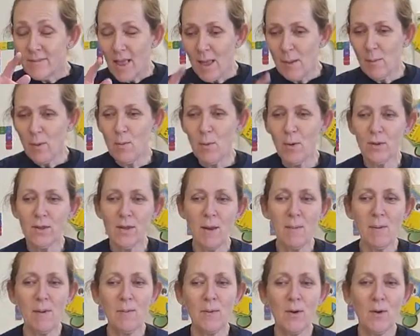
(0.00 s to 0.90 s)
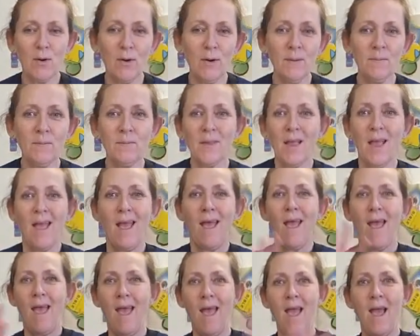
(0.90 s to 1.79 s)
Happy birthday, baby girl.
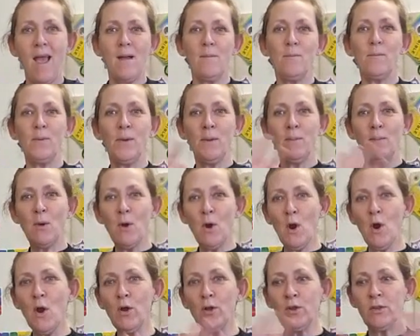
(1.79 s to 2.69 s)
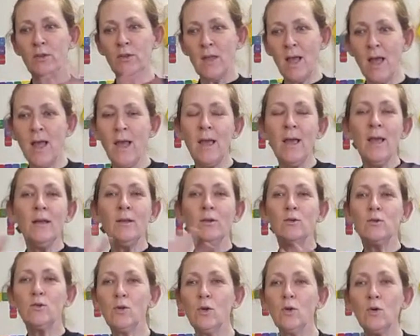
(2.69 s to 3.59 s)
Happy
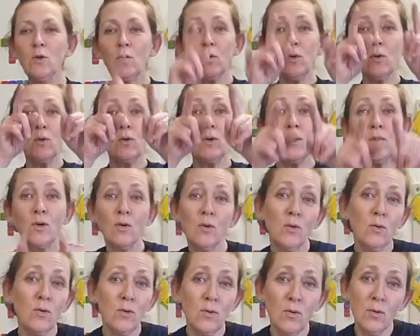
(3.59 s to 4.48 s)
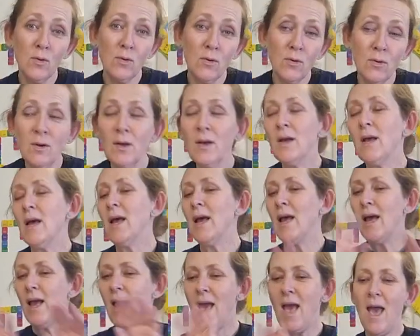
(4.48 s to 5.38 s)
birthday to you.
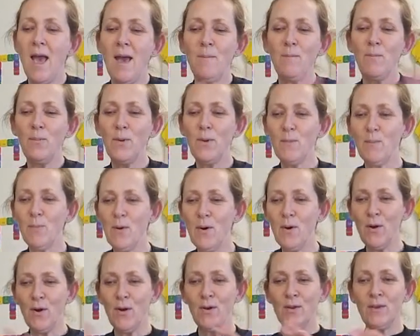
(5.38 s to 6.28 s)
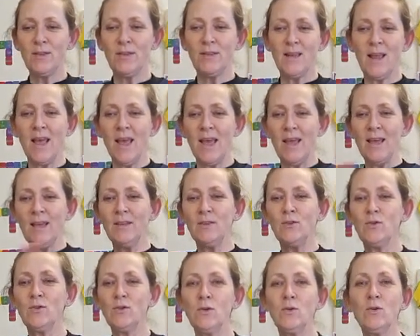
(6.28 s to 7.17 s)
Happy
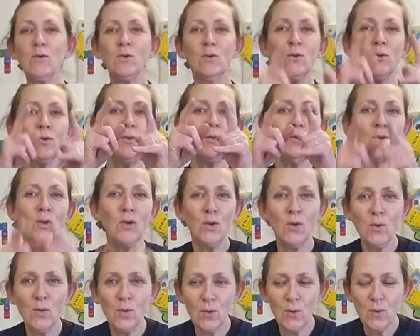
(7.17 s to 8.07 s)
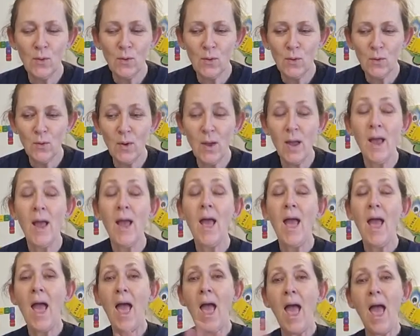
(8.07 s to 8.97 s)
birthday to you.
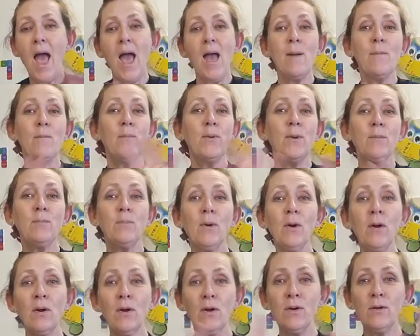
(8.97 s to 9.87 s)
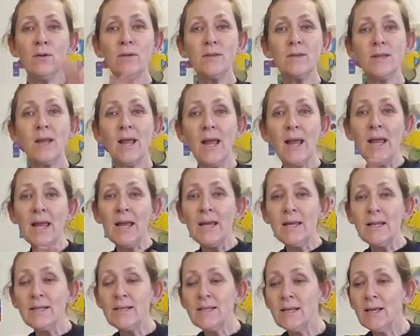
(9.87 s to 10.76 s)
Happy
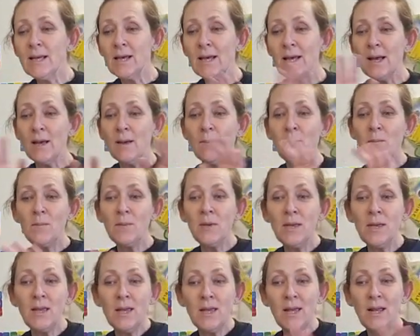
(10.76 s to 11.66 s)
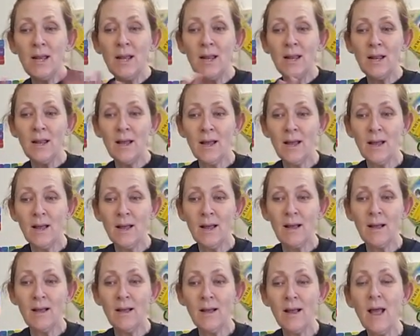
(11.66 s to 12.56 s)
birthday, dear
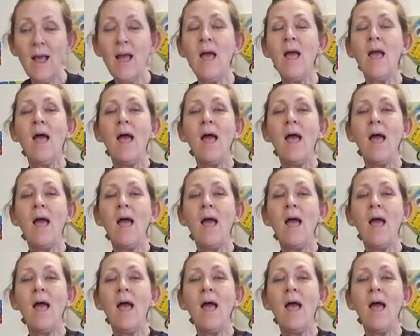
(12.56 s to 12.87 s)
Mila.